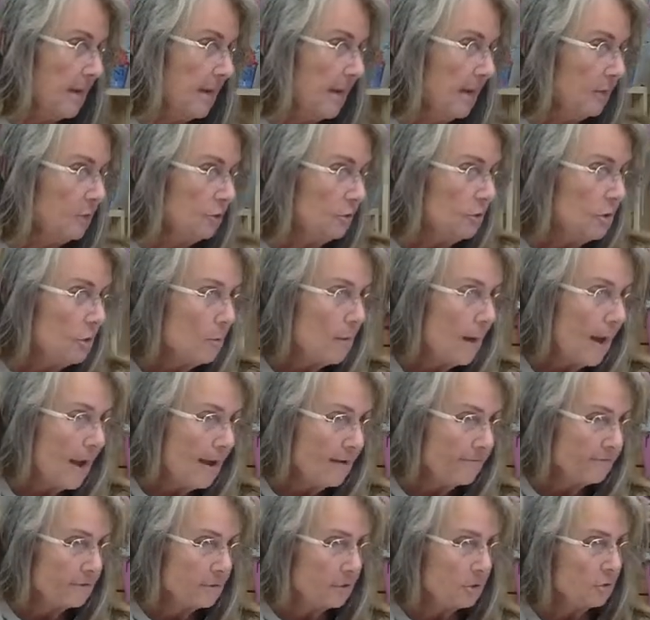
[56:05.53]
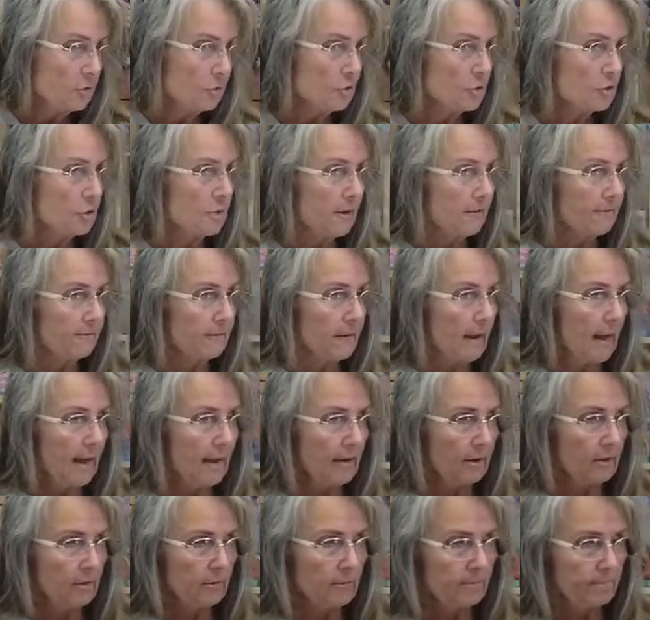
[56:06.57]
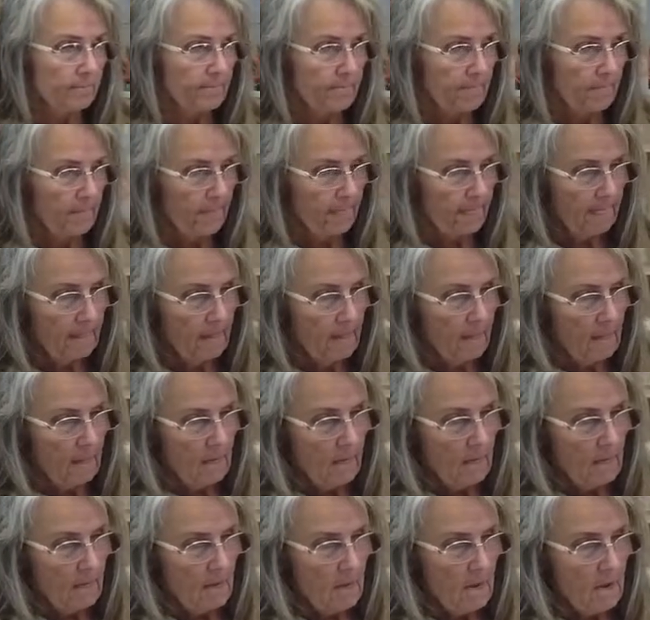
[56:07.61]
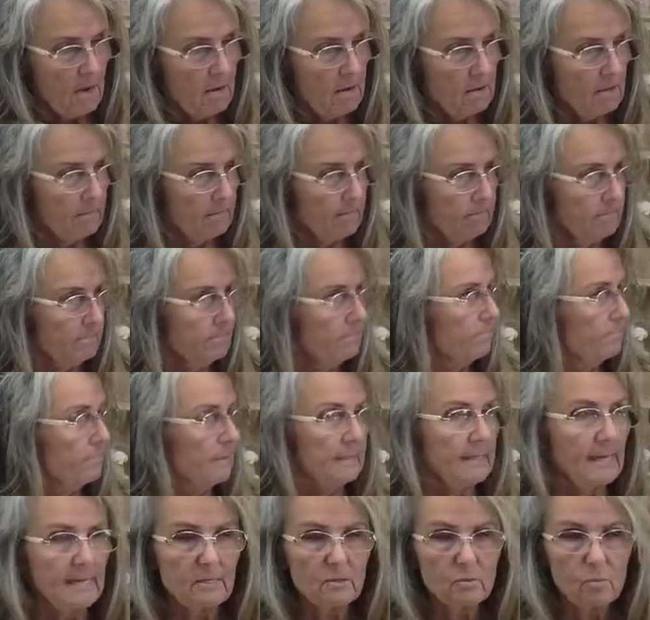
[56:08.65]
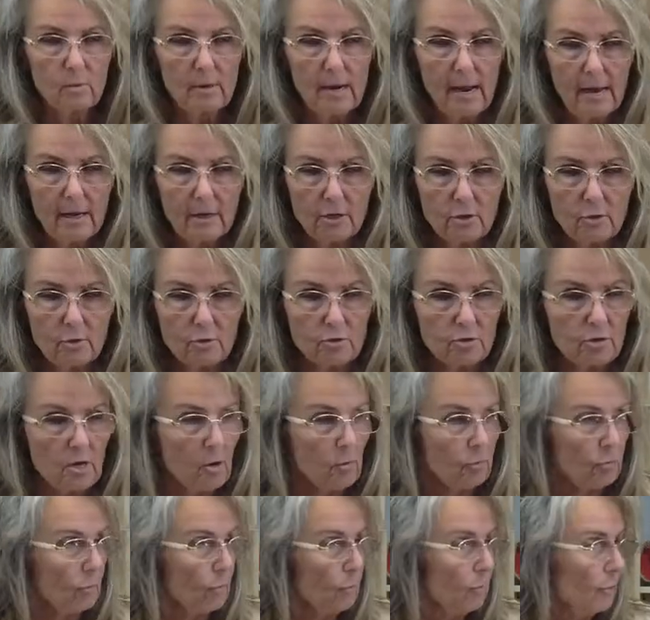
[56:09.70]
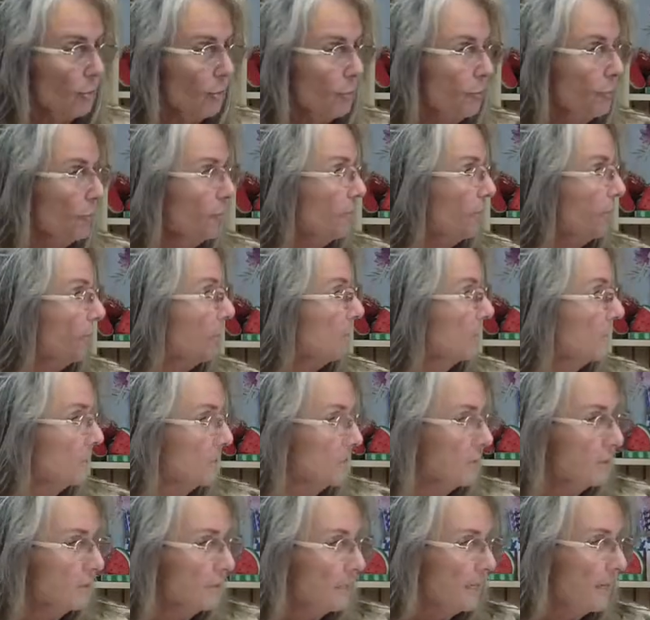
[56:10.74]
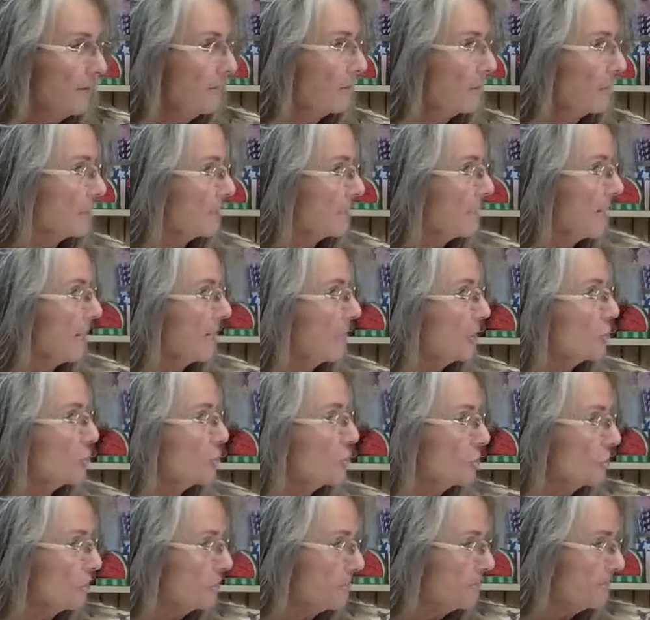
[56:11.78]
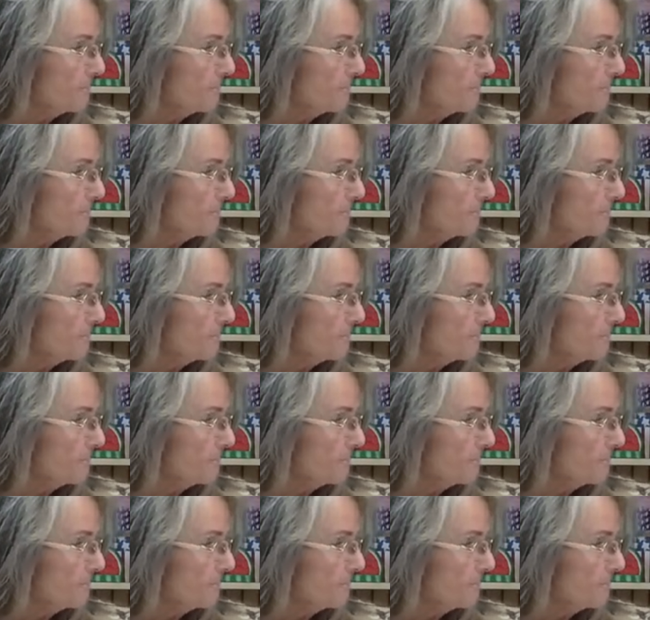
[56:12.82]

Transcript: And you don't have to use shelf liner, but that's what I used on the roof to give it a texture.